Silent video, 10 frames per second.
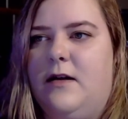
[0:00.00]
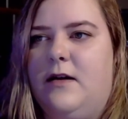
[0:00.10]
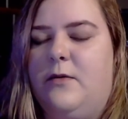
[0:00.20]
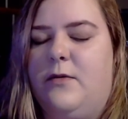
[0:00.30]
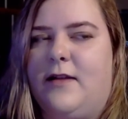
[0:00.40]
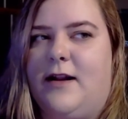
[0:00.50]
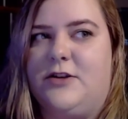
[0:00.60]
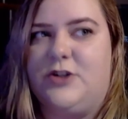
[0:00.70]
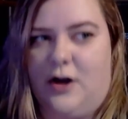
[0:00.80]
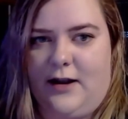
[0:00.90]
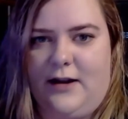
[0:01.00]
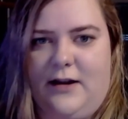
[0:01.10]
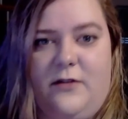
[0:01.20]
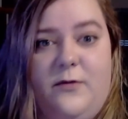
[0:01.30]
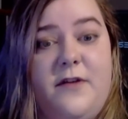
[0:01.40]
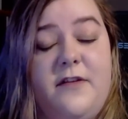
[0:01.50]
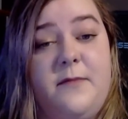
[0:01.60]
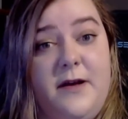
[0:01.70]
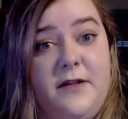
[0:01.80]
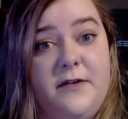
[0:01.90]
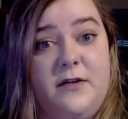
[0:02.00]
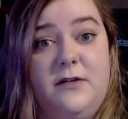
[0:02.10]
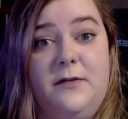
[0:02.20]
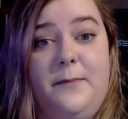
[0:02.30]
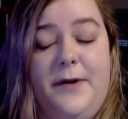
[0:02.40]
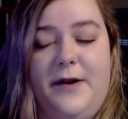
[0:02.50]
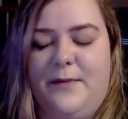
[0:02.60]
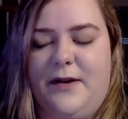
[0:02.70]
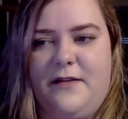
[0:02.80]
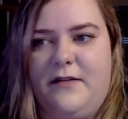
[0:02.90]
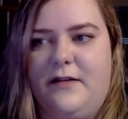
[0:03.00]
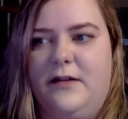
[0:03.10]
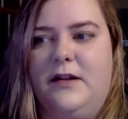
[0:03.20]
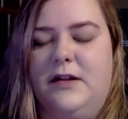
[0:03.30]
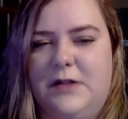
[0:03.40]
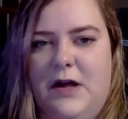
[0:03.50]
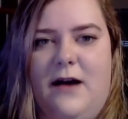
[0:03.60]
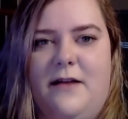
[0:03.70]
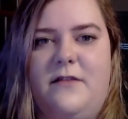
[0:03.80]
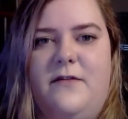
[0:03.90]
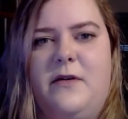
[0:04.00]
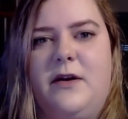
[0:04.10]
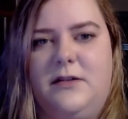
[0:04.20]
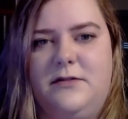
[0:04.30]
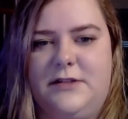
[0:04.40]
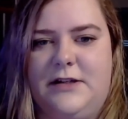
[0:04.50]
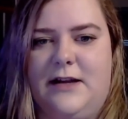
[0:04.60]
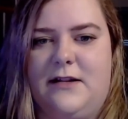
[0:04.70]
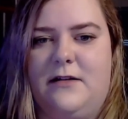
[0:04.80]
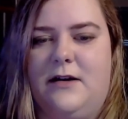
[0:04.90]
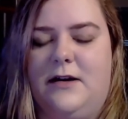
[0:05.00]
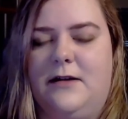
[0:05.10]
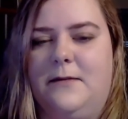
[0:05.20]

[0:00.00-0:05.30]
it wasn't as shocking as it was as my other uncle, but I mean, it's still a loss, very close together.